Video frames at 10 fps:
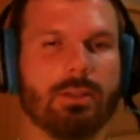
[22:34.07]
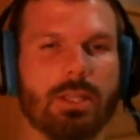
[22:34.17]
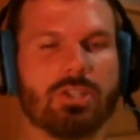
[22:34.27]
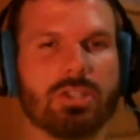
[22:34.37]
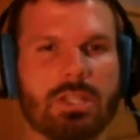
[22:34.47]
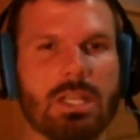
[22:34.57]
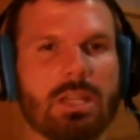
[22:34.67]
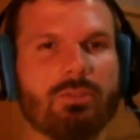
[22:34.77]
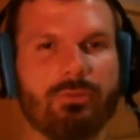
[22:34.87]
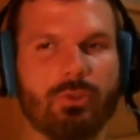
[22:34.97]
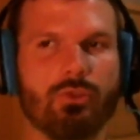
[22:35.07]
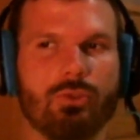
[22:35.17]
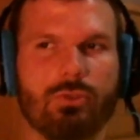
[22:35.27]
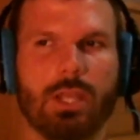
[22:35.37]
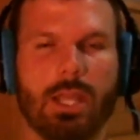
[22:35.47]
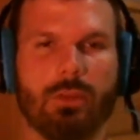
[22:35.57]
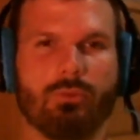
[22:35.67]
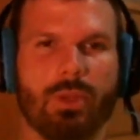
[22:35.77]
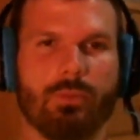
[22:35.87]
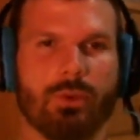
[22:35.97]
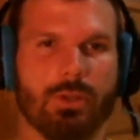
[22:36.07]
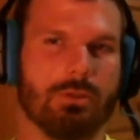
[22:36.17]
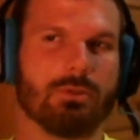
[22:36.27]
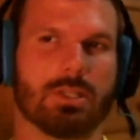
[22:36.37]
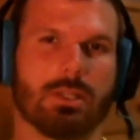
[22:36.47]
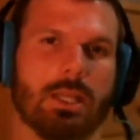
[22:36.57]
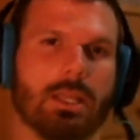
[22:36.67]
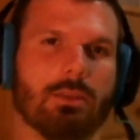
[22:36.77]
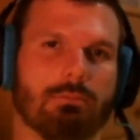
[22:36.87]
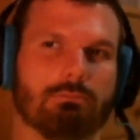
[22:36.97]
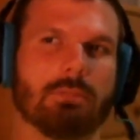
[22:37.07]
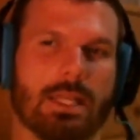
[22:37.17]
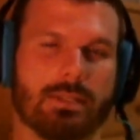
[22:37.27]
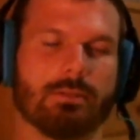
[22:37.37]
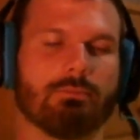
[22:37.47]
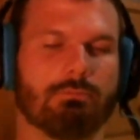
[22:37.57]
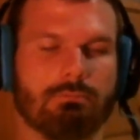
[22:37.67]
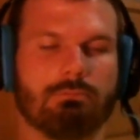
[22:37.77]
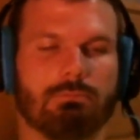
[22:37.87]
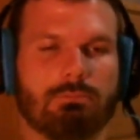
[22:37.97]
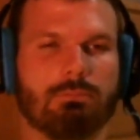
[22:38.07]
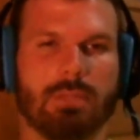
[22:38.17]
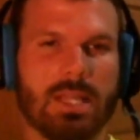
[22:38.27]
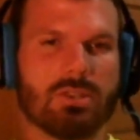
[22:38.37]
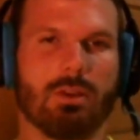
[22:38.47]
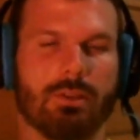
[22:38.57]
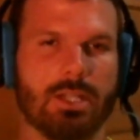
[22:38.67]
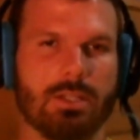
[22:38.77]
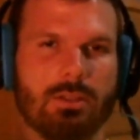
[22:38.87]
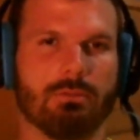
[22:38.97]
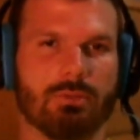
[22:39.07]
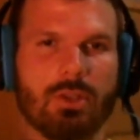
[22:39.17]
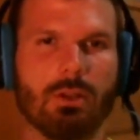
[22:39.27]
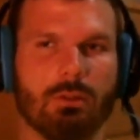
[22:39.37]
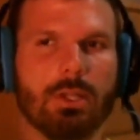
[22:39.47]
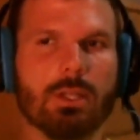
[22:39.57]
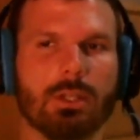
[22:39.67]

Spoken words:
They just eat food and reproduce. Like that's that's all they do. So